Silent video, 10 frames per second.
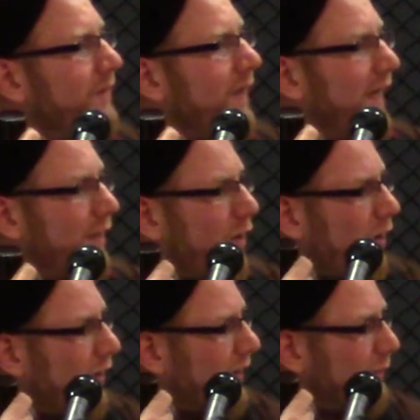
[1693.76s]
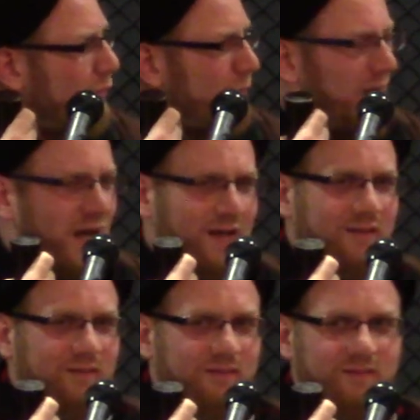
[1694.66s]
And it all comes back
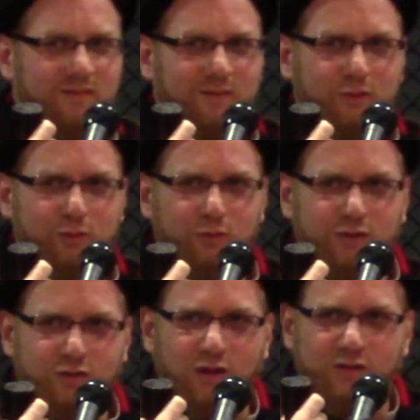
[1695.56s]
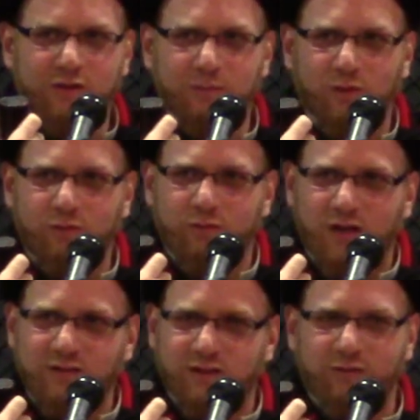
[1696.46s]
to this concept of
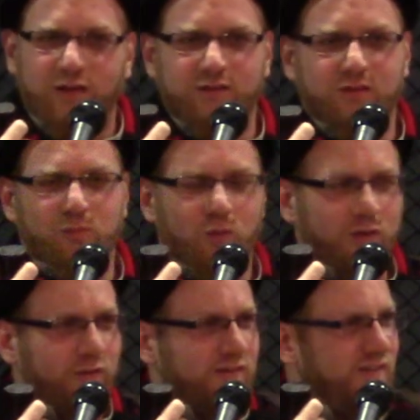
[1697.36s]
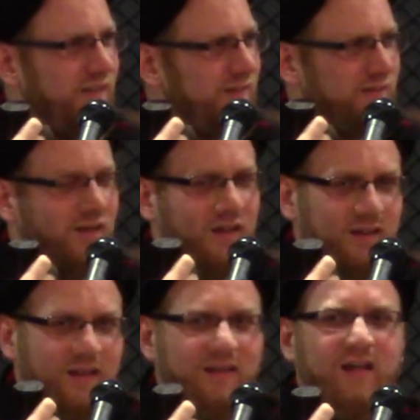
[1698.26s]
race and racism. One race thinks
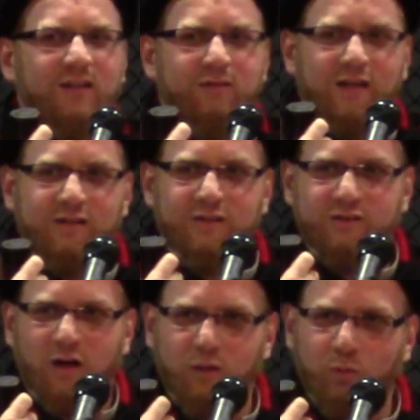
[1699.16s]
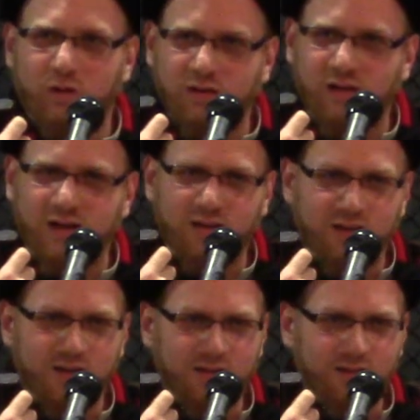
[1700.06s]
that the other race is not worth
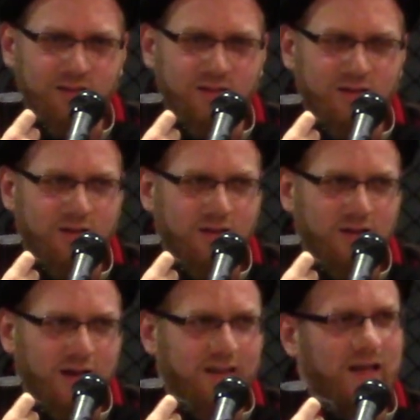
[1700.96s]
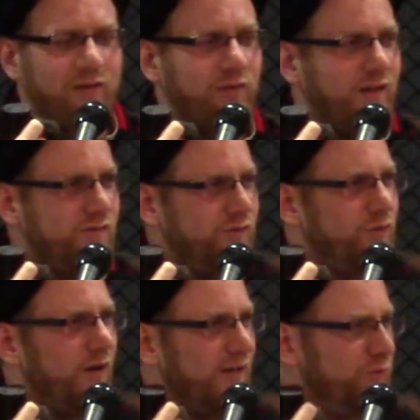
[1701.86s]
anything, and that race
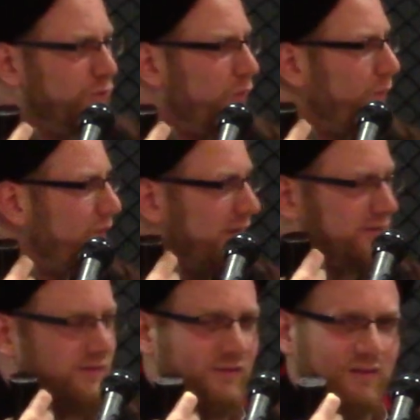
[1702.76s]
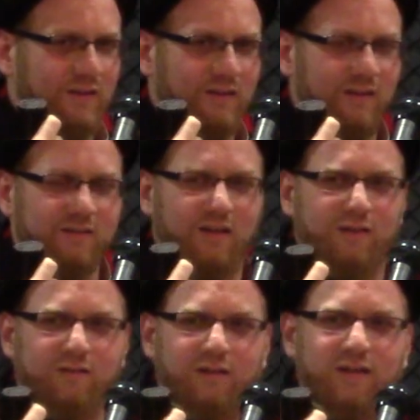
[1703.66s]
tries to oppress this
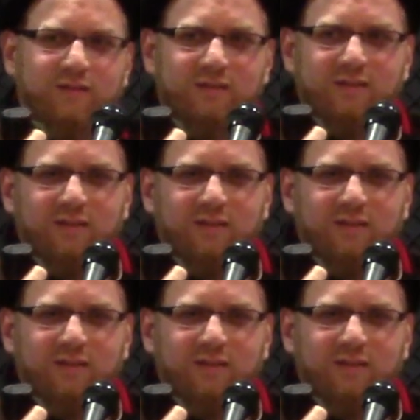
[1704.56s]
other race.